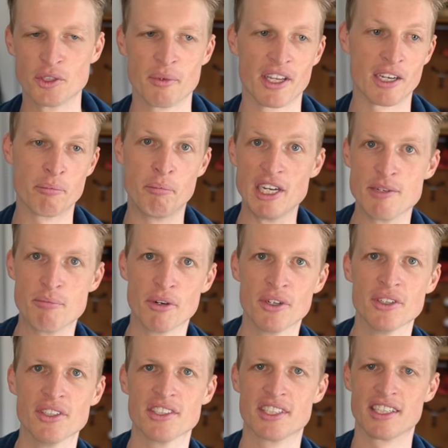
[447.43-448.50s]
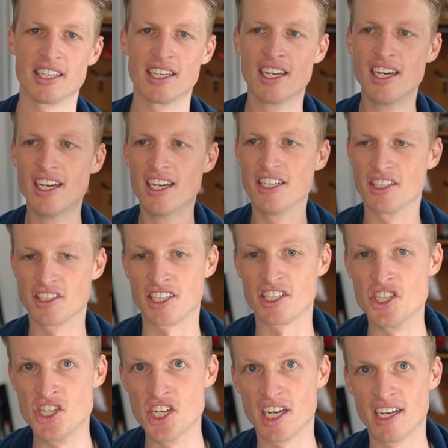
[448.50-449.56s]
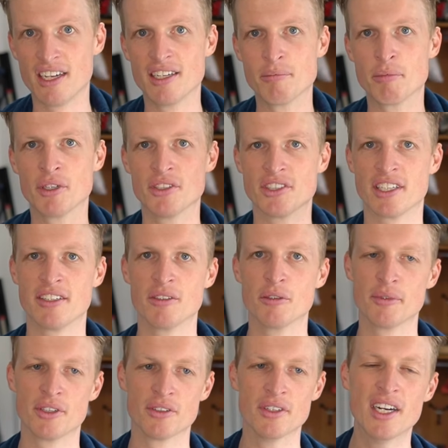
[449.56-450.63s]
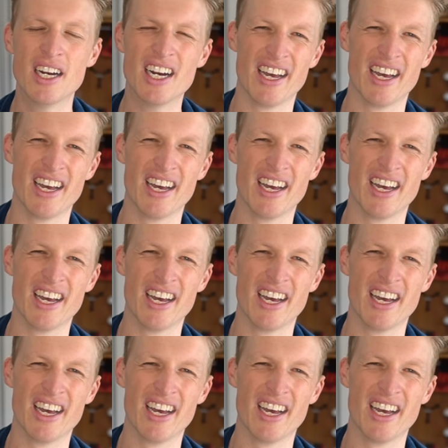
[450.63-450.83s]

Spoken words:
But like beach balls and like just like giant balls, I think would be cool.